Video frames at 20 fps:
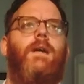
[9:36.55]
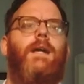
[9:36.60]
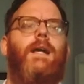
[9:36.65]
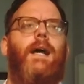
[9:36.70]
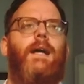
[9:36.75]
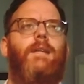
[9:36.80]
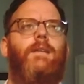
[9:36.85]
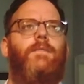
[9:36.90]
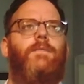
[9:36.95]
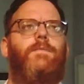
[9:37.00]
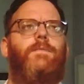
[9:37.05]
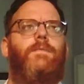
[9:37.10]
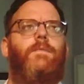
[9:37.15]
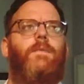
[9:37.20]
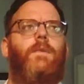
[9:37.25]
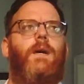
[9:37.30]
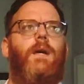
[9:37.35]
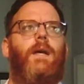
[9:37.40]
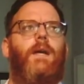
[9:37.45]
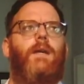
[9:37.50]
kind of
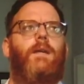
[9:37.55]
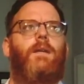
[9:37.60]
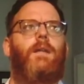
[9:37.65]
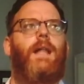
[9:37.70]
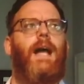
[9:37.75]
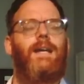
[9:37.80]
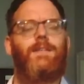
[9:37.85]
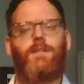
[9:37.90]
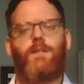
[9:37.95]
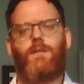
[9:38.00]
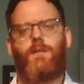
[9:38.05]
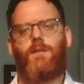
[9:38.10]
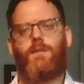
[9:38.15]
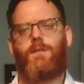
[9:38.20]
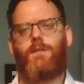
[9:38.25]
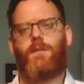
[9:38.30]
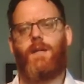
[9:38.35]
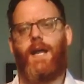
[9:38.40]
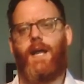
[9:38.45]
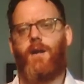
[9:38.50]
a
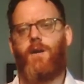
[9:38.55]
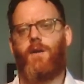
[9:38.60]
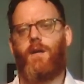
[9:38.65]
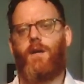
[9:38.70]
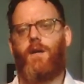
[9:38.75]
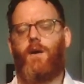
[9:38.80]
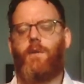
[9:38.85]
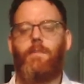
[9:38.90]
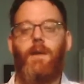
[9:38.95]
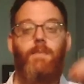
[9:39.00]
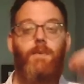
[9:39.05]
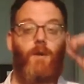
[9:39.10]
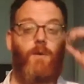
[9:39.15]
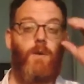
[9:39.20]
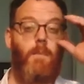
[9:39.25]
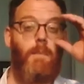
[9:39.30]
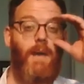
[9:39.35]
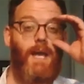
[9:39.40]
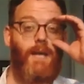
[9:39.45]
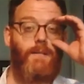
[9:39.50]
classical era or maybe a
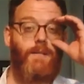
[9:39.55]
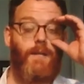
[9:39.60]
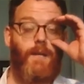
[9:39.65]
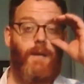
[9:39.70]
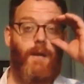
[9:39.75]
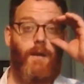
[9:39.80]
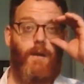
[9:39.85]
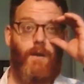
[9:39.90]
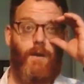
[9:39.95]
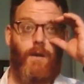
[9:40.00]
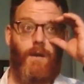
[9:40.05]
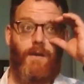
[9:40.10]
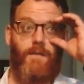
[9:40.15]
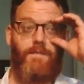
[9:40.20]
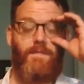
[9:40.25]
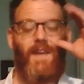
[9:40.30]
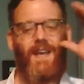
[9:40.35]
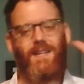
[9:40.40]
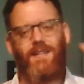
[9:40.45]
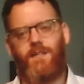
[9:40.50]
romantic era
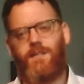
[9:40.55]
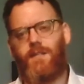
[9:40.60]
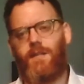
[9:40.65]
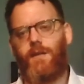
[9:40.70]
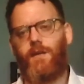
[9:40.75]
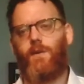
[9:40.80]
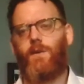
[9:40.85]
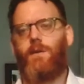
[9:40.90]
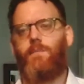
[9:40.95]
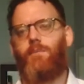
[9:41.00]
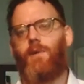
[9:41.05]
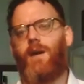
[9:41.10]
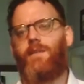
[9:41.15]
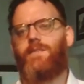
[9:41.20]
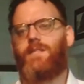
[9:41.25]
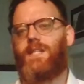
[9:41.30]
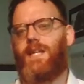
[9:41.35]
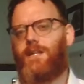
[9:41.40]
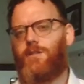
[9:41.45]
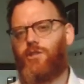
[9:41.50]
fantasy or
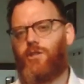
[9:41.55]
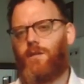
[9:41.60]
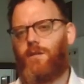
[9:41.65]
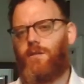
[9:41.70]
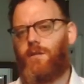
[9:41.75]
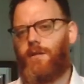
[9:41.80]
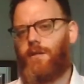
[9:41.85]
improvisation,